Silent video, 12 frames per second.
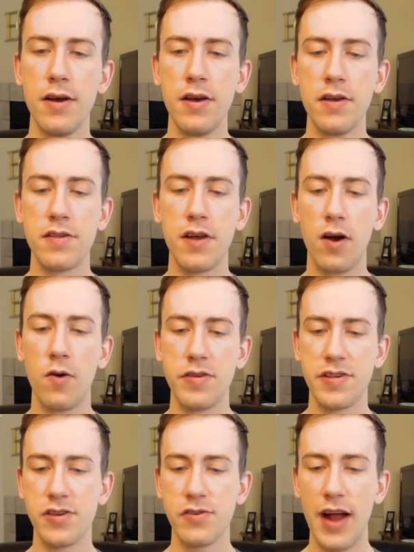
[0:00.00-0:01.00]
So
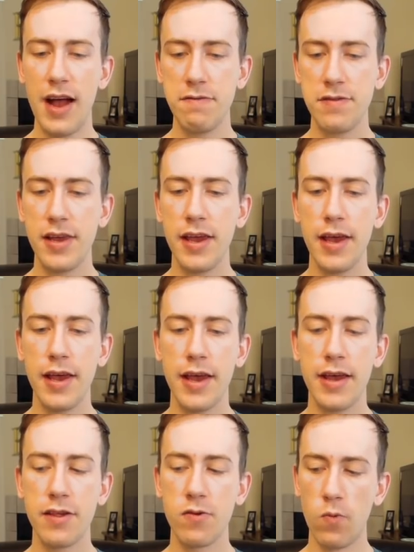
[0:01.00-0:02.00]
Scrafty
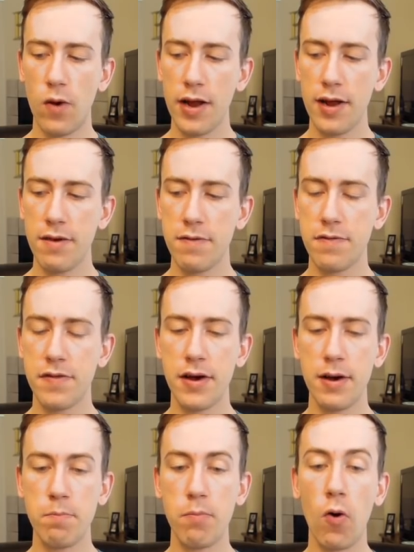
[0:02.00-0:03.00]
is one of
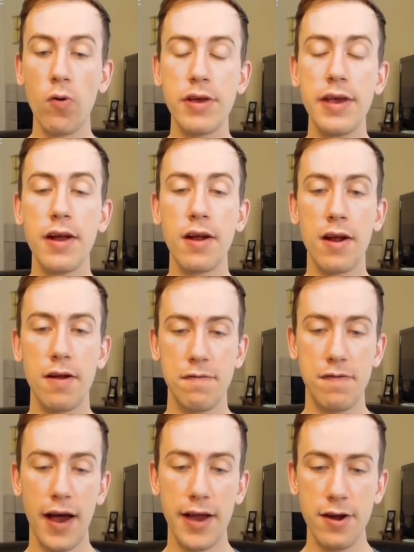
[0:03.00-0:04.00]
the bulkier
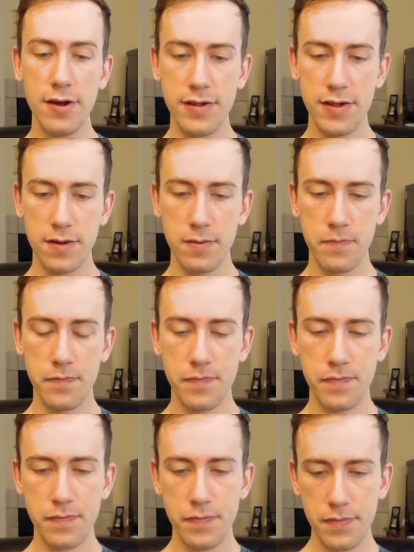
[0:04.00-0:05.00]
fighters.
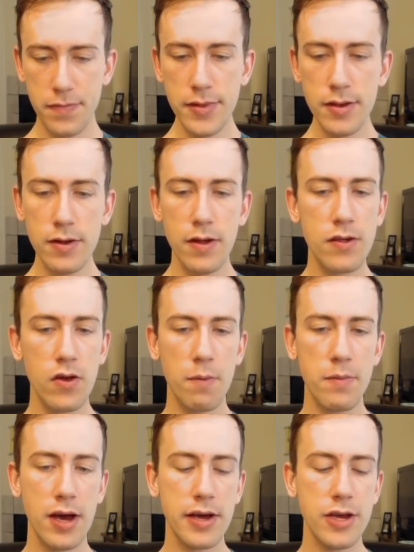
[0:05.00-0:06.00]
So
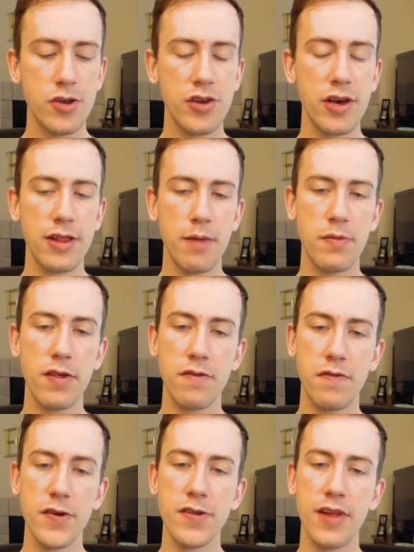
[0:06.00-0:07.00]
I'm not going to shield up this
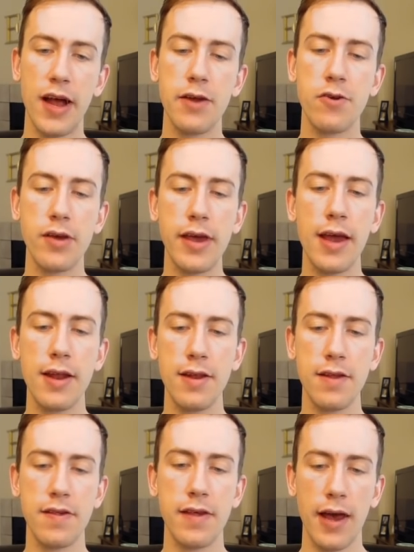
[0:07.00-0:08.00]
first Hydro Cannon
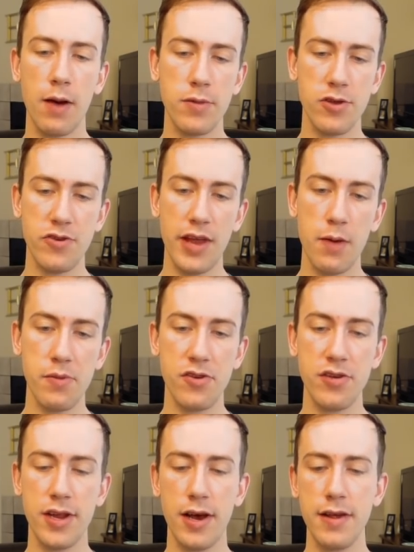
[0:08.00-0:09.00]
to see how much
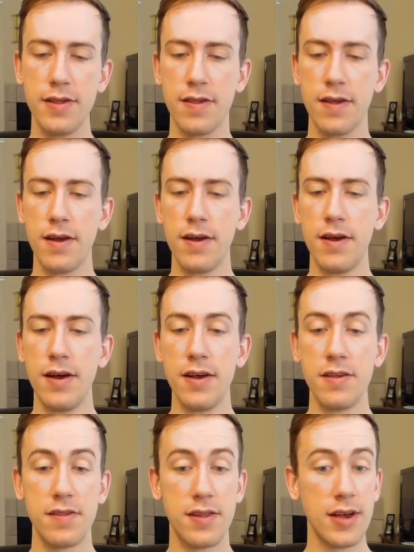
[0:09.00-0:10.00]
damage it does.
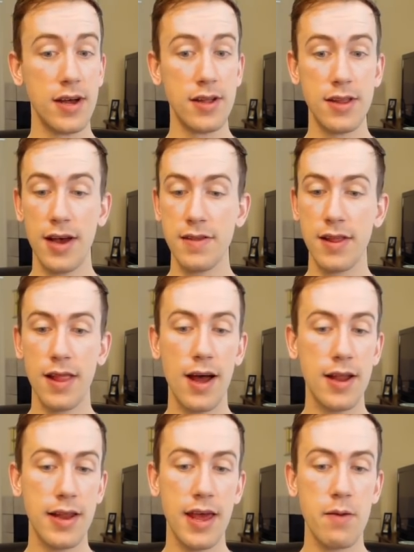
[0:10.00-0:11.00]
Still does a
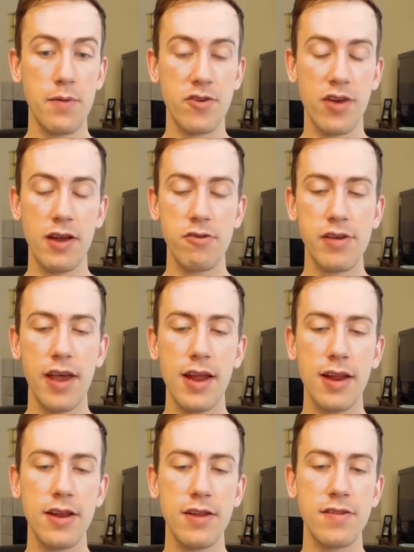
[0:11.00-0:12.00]
lot of damage. Hydro
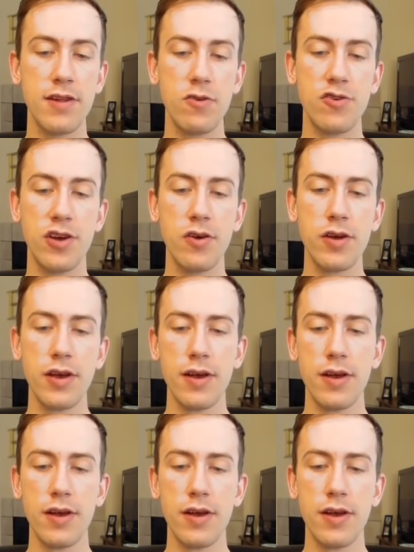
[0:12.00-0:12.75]
Cannon is no joke.